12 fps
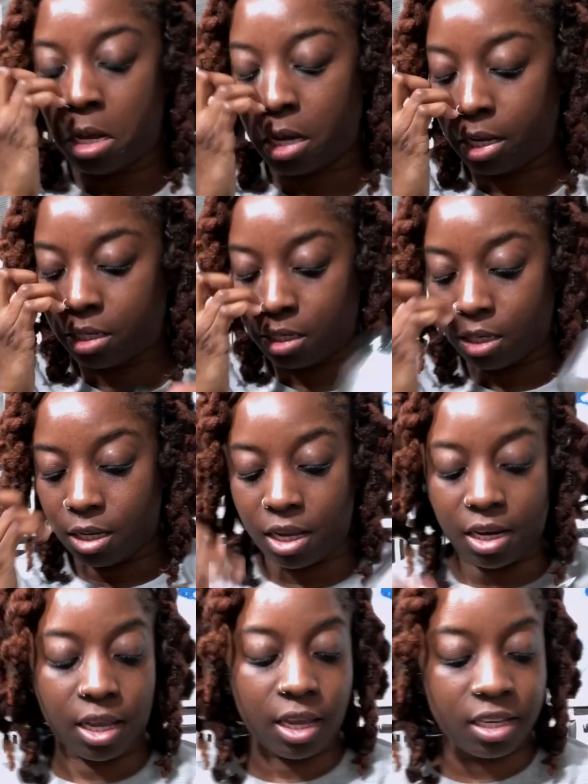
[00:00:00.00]
Got to
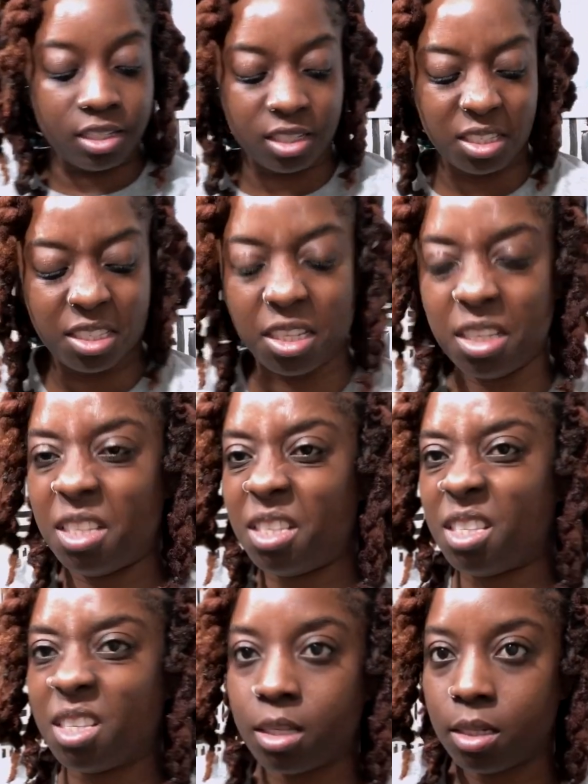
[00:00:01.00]
lay the edges,
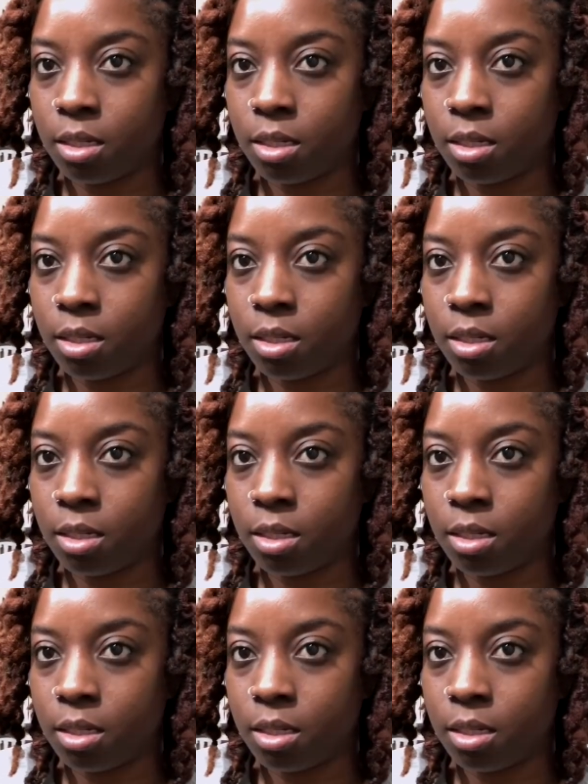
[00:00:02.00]
sis.